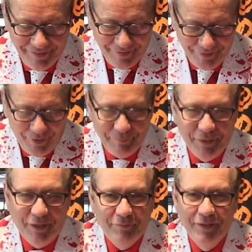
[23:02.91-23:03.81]
as a
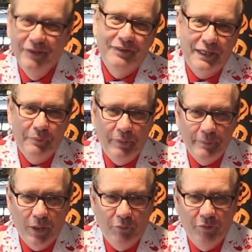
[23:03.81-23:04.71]
diamond, I've taken
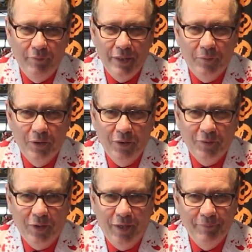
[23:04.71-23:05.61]
people off with me that were
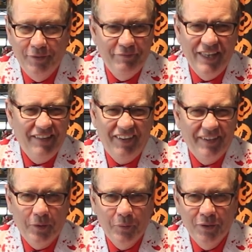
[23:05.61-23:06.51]
not diamond. They've never
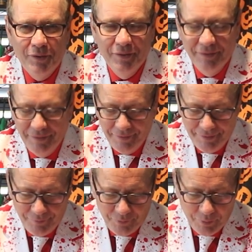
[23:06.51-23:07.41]
said a word.
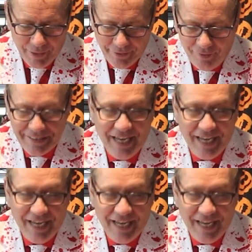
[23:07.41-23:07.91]
So I can't